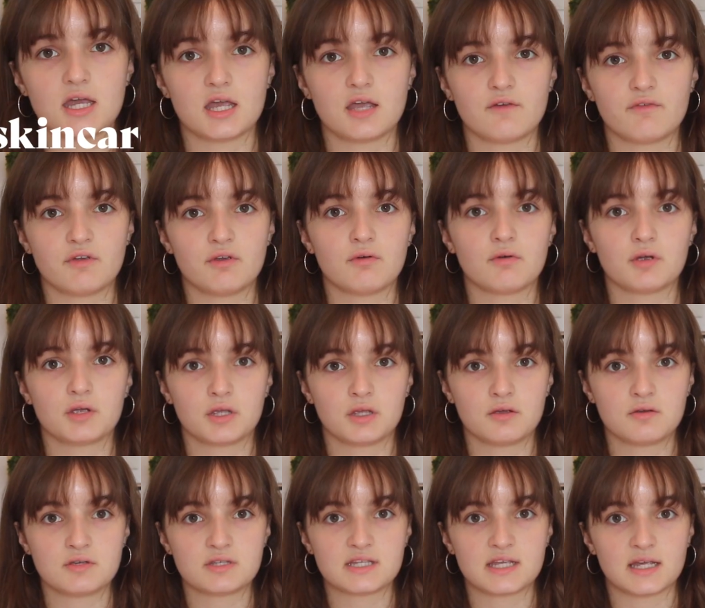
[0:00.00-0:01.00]
If you are
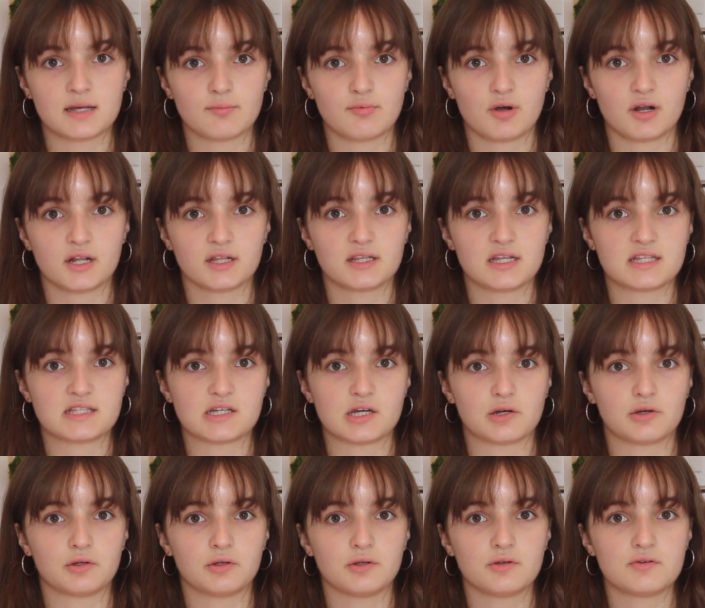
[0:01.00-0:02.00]
using a product that's
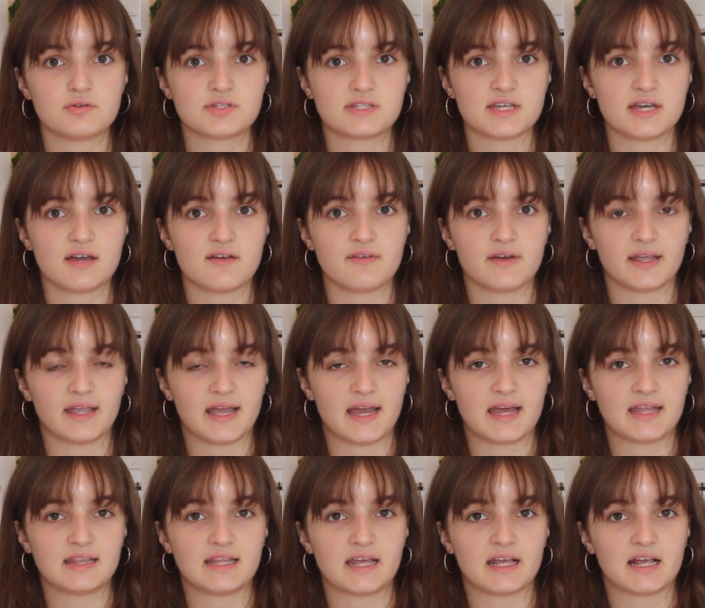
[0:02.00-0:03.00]
occlusive,
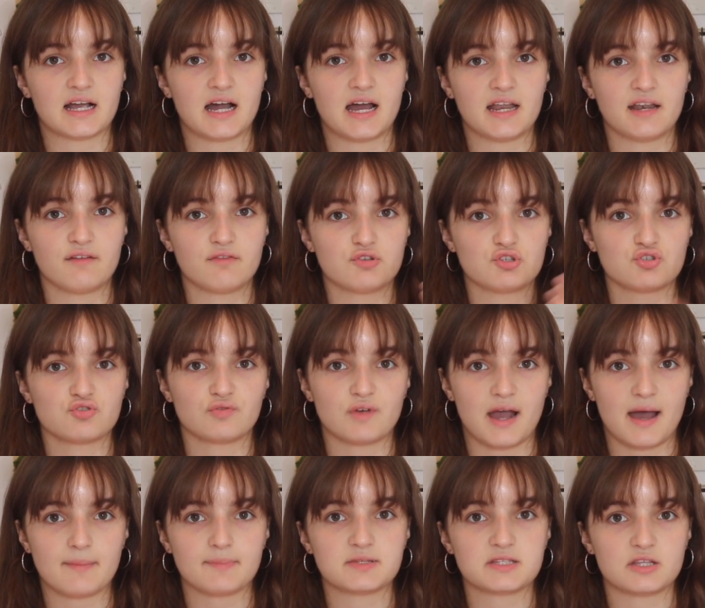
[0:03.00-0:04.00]
again, that kind of
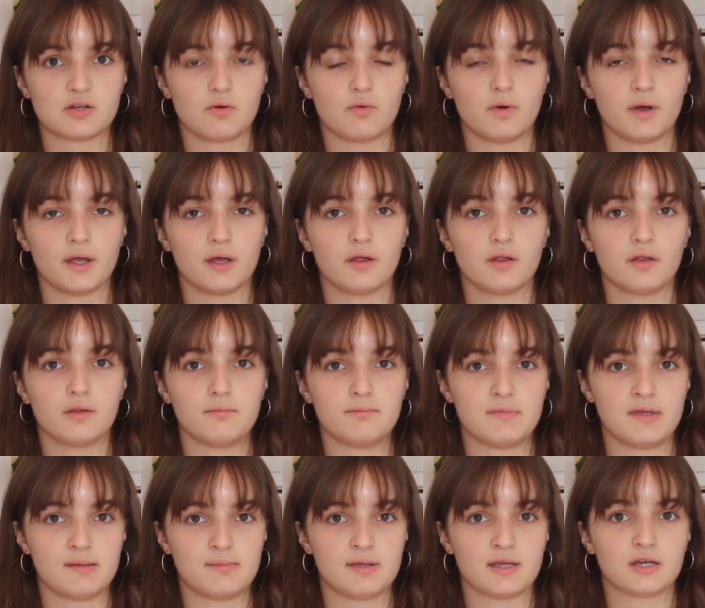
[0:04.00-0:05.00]
traps the oil and
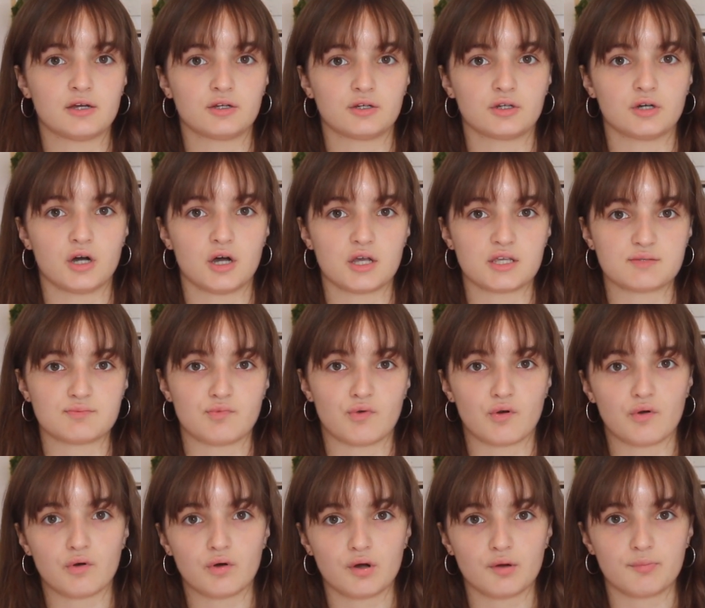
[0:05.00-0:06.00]
maybe could cause
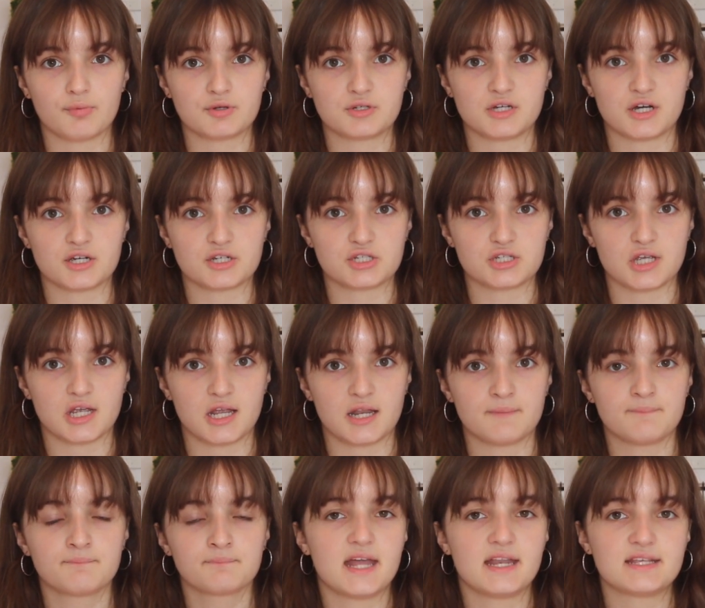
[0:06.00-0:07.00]
more oil
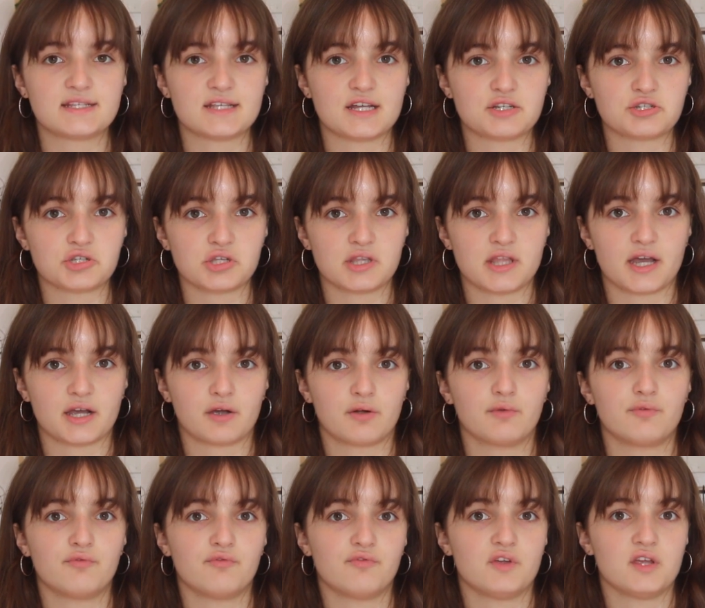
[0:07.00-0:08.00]
production, and essentially that
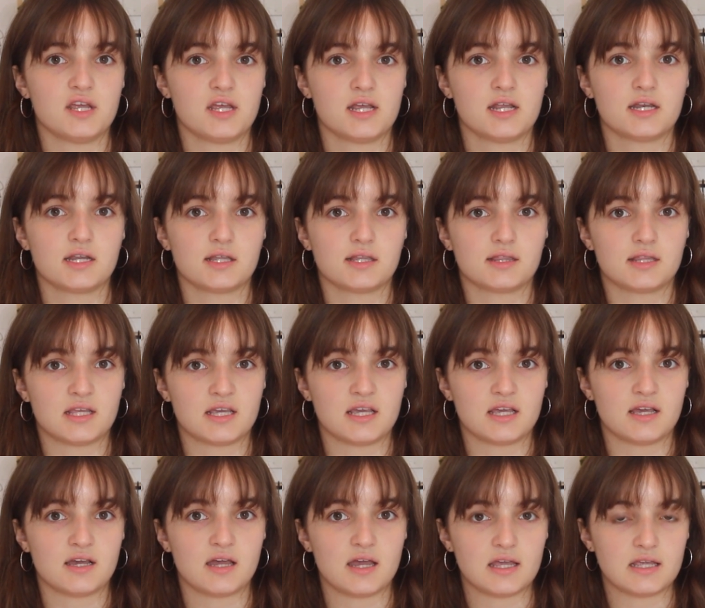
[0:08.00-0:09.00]
could feed the
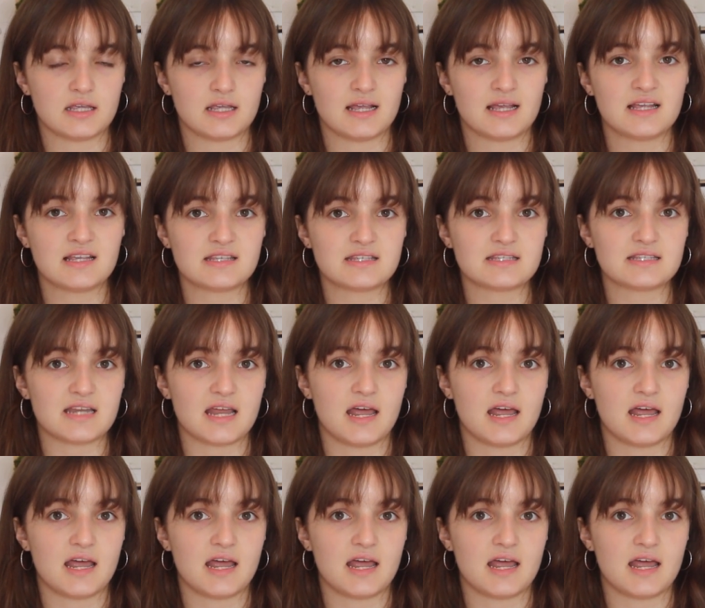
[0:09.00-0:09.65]
yeast.